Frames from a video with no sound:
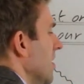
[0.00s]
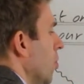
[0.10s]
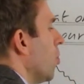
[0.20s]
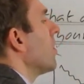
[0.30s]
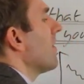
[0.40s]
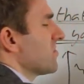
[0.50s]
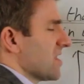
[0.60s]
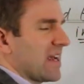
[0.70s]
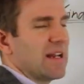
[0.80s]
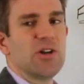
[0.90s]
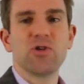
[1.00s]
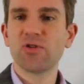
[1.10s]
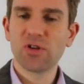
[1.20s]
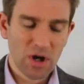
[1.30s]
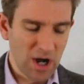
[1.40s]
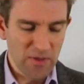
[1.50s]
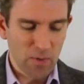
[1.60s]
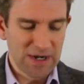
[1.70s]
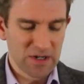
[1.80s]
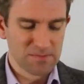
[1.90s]
or you have stagnations. Either
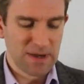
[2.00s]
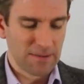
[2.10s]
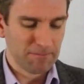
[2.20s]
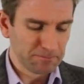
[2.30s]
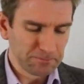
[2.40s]
way, it doesn't matter.